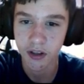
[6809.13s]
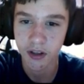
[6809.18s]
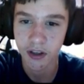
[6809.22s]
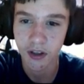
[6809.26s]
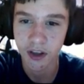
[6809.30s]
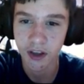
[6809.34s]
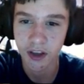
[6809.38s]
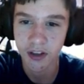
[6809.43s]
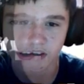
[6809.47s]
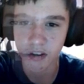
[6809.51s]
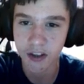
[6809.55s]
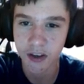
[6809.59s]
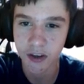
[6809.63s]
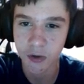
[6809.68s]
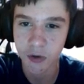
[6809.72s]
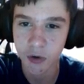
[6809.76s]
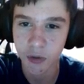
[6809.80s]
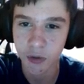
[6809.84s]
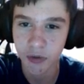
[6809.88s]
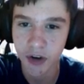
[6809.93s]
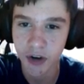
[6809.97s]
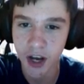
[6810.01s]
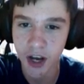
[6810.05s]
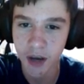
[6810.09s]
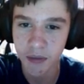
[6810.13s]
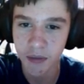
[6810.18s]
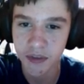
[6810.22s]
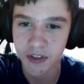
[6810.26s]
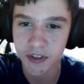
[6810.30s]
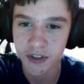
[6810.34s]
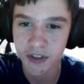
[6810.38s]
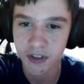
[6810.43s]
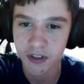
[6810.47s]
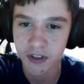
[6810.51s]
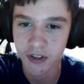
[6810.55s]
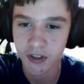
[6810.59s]
A sequel,
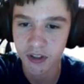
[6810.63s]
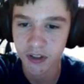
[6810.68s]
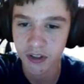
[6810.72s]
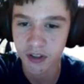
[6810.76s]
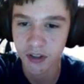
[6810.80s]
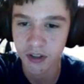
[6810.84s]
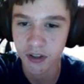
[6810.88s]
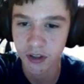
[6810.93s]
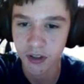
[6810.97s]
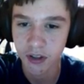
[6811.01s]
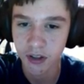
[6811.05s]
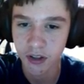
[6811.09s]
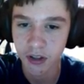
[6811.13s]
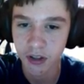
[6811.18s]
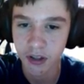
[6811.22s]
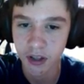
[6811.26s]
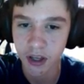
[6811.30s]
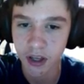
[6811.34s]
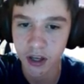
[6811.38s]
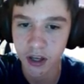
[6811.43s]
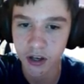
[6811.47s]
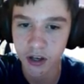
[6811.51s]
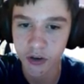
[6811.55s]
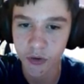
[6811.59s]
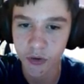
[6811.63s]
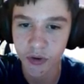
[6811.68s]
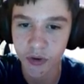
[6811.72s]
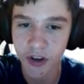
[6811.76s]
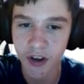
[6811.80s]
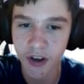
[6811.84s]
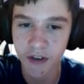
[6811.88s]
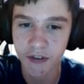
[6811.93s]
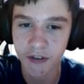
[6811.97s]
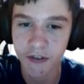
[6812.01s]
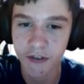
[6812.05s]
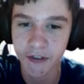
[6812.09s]
perhaps? How could we
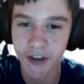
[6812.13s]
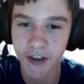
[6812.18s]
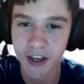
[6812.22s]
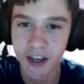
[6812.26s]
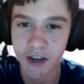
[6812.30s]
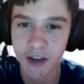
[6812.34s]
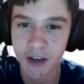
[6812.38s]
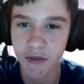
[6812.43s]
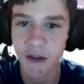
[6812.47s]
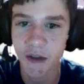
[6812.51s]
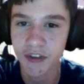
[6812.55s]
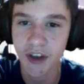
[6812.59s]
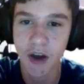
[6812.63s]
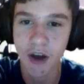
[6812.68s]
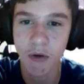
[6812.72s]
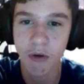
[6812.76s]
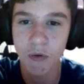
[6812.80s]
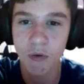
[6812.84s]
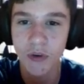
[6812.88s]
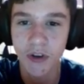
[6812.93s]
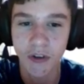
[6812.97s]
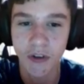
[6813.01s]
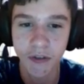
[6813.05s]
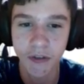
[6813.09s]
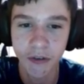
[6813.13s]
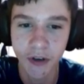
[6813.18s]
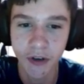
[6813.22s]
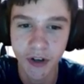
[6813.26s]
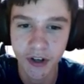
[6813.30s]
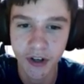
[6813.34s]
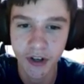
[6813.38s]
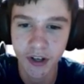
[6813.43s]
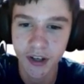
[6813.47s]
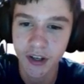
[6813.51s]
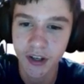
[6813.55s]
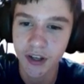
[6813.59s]
have a fan game without
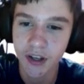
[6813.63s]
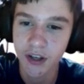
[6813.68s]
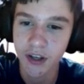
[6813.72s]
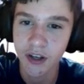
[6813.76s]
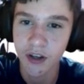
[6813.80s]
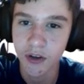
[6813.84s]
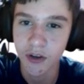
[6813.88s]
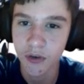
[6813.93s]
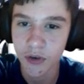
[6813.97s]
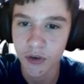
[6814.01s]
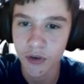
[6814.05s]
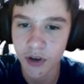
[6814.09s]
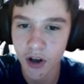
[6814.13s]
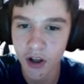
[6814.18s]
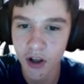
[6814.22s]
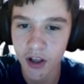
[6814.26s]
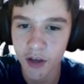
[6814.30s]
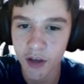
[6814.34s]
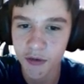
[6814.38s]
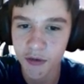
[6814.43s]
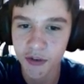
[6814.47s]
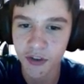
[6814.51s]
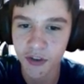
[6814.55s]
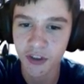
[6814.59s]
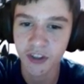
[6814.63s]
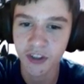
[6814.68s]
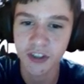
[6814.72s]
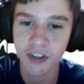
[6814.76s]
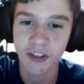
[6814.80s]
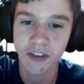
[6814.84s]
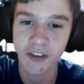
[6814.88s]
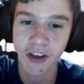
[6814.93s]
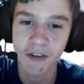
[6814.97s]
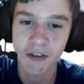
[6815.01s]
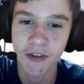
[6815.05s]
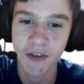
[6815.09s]
Wilford? We all absolutely
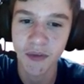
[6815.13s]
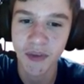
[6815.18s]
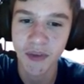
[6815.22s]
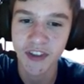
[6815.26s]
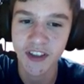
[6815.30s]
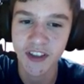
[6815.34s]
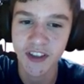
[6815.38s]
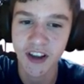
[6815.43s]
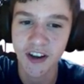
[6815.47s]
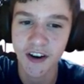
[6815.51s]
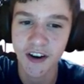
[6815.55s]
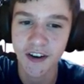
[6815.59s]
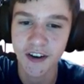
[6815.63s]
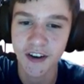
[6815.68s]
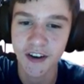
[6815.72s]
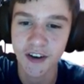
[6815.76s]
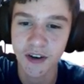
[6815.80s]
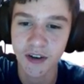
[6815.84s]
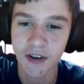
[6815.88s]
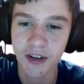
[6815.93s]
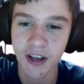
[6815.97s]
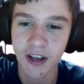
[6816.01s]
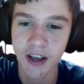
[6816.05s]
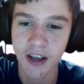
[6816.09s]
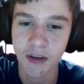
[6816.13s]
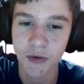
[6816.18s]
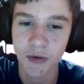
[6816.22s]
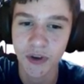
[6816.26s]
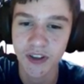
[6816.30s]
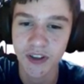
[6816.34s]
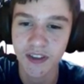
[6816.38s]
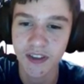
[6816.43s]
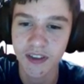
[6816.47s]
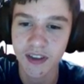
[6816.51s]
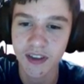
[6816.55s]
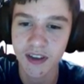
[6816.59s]
love him as a character and can't wait
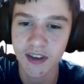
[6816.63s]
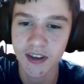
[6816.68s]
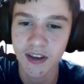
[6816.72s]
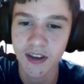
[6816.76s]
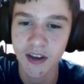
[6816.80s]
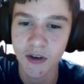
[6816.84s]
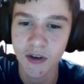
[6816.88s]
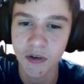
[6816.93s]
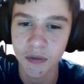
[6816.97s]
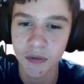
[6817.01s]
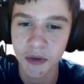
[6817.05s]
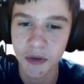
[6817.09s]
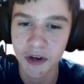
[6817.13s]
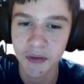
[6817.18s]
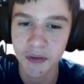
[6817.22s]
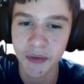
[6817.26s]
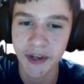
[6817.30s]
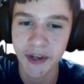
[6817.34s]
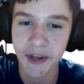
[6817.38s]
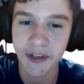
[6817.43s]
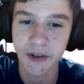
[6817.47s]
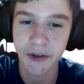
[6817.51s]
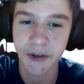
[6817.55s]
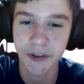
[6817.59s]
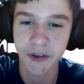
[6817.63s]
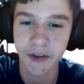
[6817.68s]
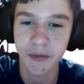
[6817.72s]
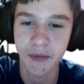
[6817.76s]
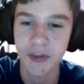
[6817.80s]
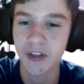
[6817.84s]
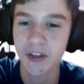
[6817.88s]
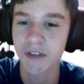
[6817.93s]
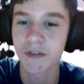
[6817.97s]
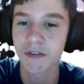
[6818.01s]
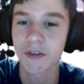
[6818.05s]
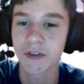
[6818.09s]
to see what Mark might do with him in
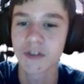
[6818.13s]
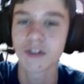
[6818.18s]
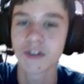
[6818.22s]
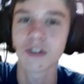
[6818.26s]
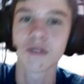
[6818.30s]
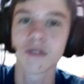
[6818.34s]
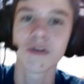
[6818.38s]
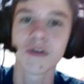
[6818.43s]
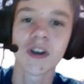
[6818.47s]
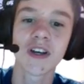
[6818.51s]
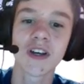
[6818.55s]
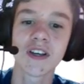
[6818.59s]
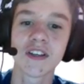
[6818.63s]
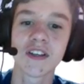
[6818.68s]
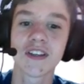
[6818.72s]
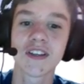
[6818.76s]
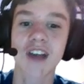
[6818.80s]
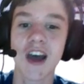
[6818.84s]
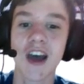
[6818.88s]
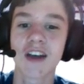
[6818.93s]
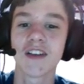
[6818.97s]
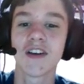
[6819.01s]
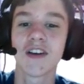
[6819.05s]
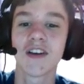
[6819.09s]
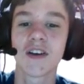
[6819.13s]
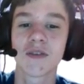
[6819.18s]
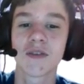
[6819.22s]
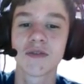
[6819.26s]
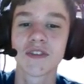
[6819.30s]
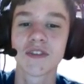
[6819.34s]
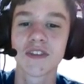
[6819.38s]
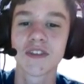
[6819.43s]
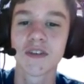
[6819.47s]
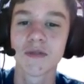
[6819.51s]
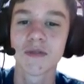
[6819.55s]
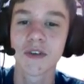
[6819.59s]
the future. Writing his dialogue was
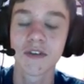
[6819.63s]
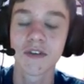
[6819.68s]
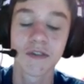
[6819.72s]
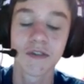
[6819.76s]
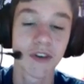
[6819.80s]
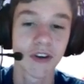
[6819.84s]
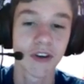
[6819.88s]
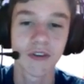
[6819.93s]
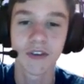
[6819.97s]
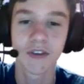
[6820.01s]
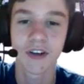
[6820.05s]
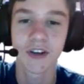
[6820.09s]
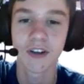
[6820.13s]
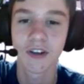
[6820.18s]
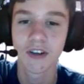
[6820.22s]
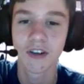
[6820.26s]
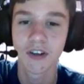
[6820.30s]
some of our favorite.